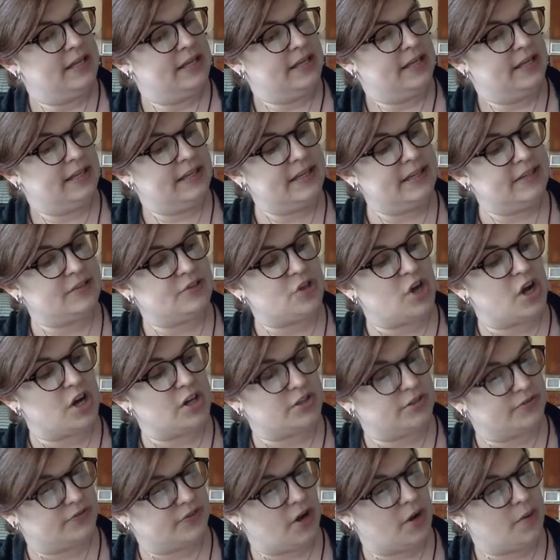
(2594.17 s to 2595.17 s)
He had talked
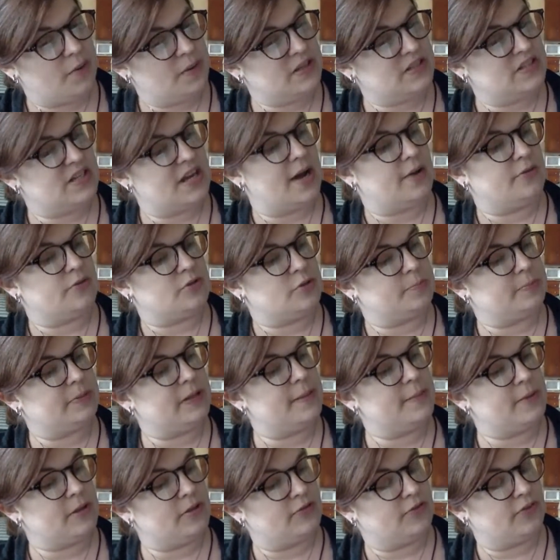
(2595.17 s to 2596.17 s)
of going down to
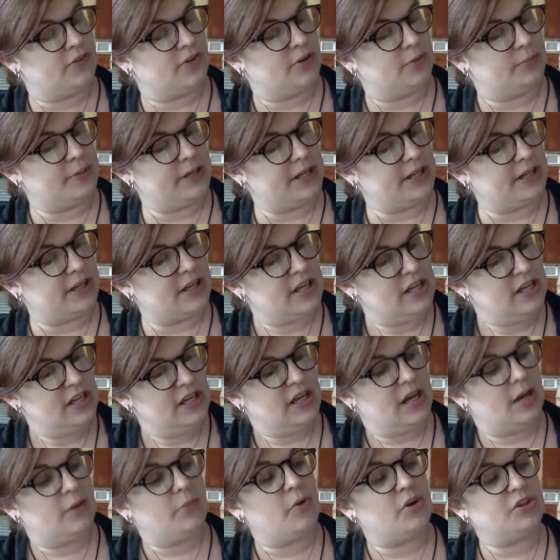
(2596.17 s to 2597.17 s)
Plymouth for a week,
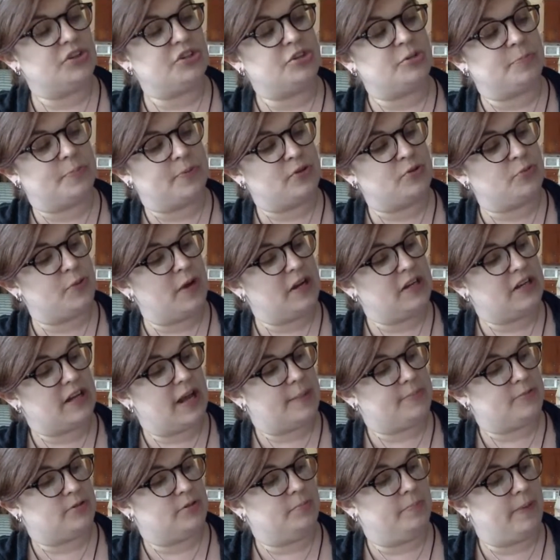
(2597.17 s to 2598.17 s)
and wanted to persuade
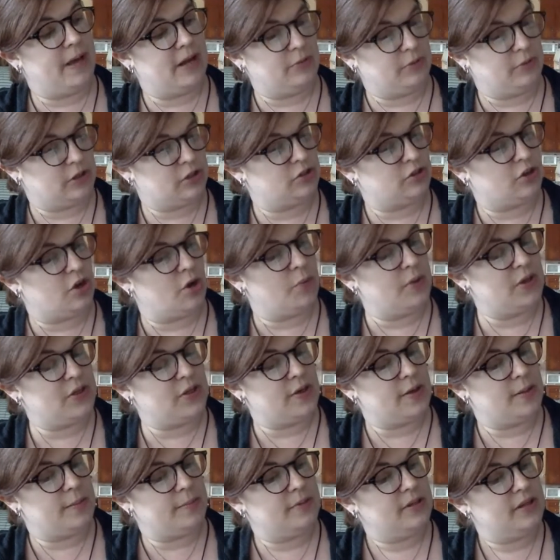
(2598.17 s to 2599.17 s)
Captain Benwick to go with
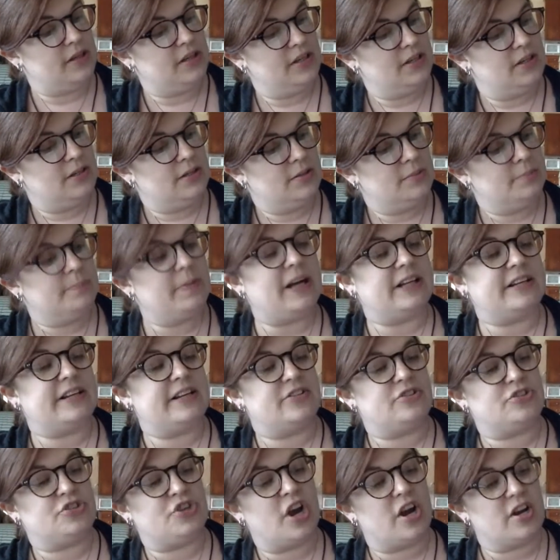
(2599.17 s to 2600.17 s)
him, but
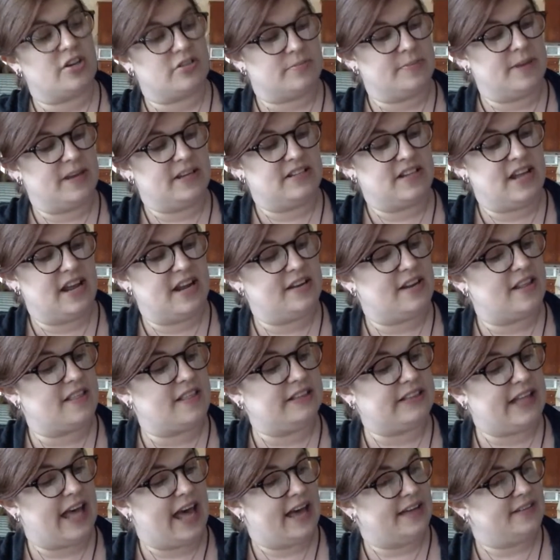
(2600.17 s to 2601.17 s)
as Charles maintained at the
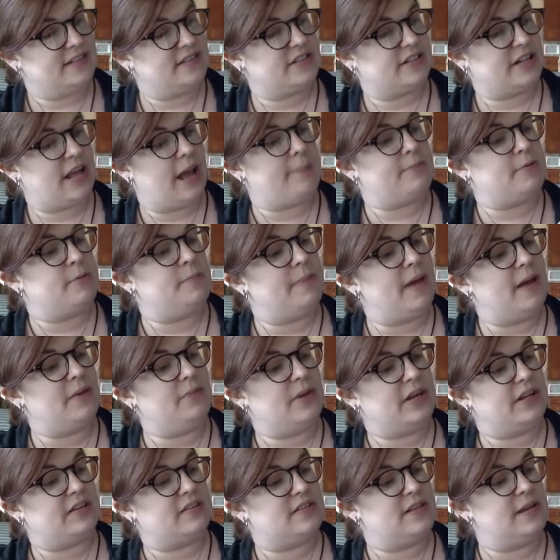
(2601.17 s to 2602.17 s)
last, Captain
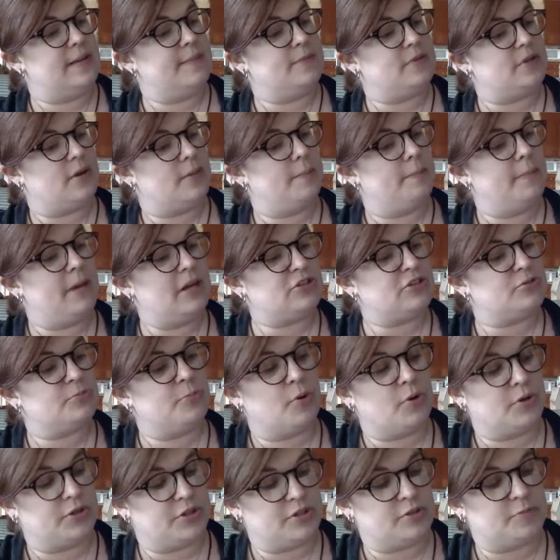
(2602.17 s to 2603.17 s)
Benwick seemed much
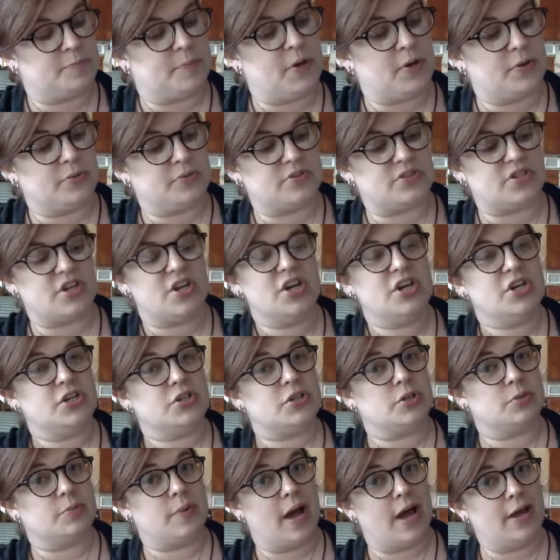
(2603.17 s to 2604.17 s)
more disposed
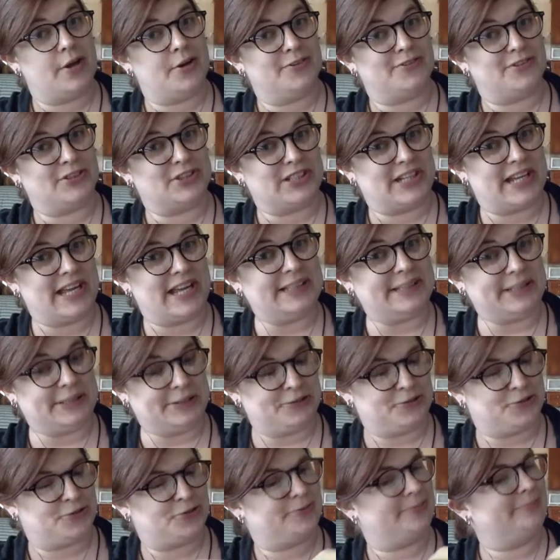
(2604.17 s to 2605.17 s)
to ride over to
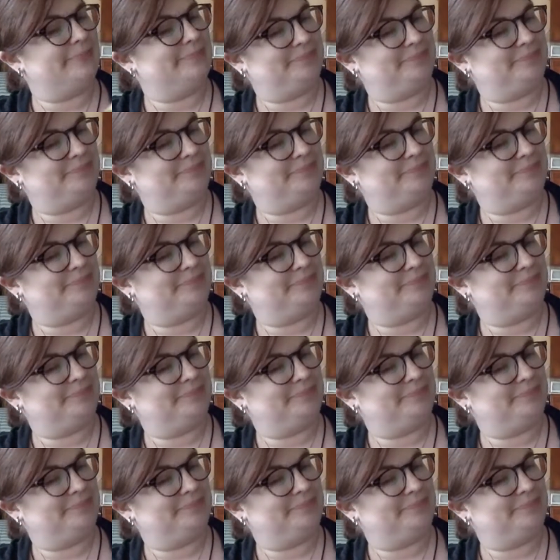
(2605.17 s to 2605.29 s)
Kellynch.